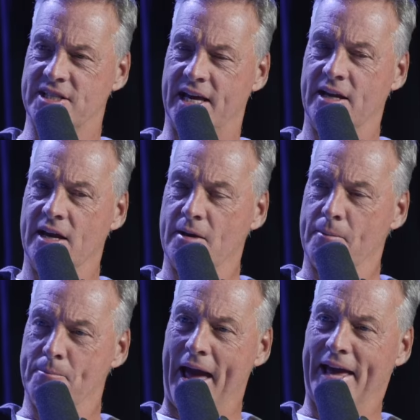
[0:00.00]
that
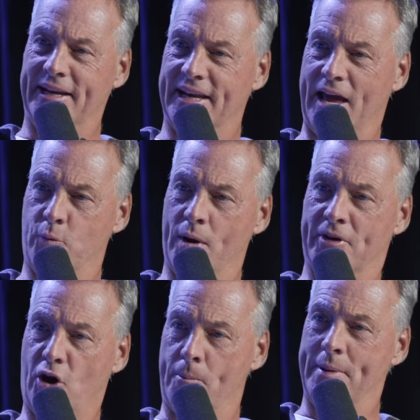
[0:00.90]
men and
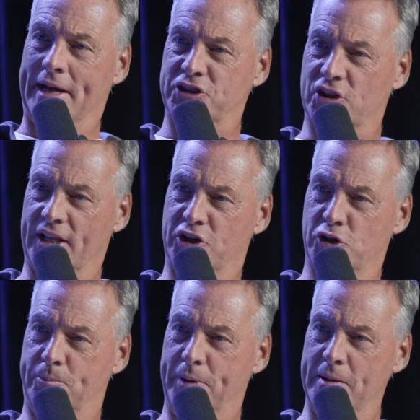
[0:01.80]
women are basically
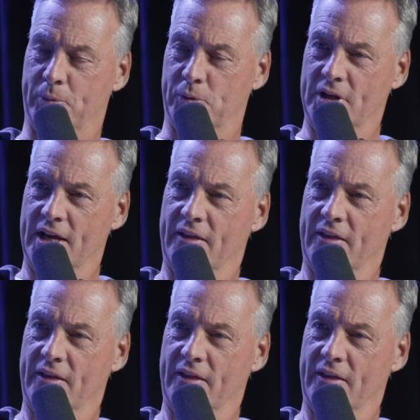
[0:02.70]
good people,